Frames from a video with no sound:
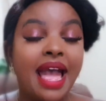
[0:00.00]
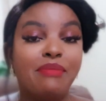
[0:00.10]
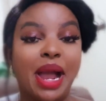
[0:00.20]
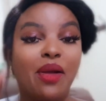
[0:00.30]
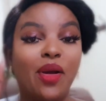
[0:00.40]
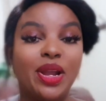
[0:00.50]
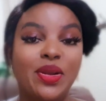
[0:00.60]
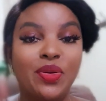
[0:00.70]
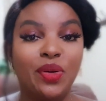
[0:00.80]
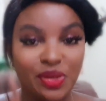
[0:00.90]
but God
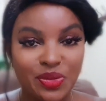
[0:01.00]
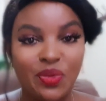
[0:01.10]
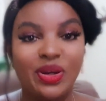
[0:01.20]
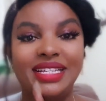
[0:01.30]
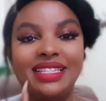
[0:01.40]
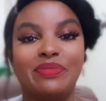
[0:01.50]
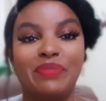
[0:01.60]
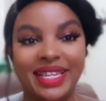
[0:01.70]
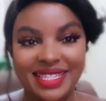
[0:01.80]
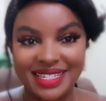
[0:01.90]
knows what is
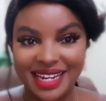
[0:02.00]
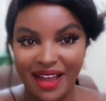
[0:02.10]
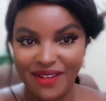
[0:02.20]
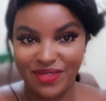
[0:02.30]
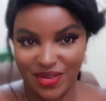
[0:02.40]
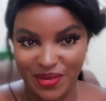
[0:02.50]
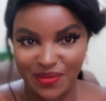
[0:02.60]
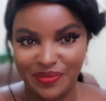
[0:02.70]
best for you.